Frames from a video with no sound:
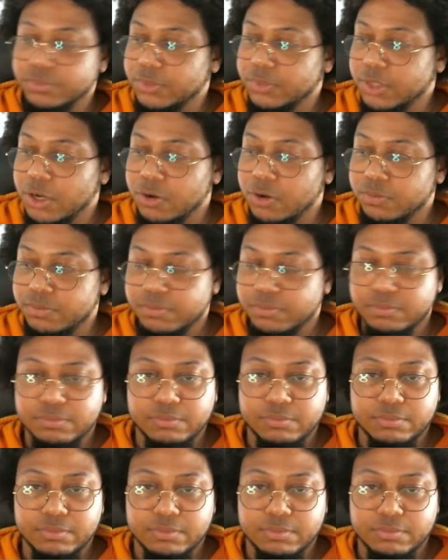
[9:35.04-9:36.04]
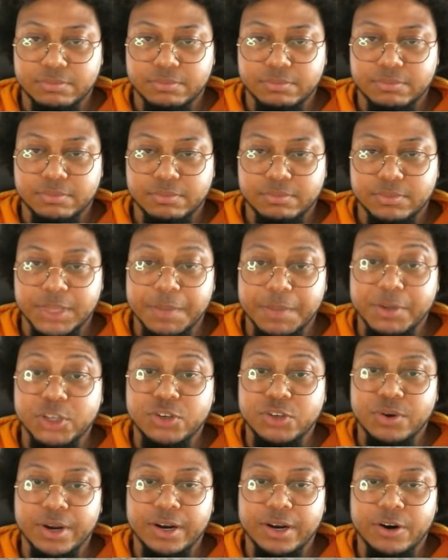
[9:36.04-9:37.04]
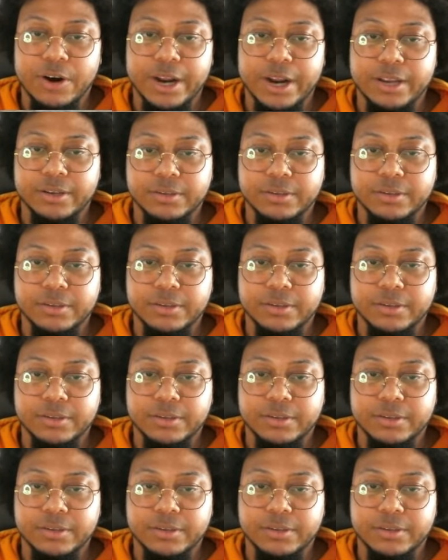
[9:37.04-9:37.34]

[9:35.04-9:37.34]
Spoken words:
Oh, let me join. All right.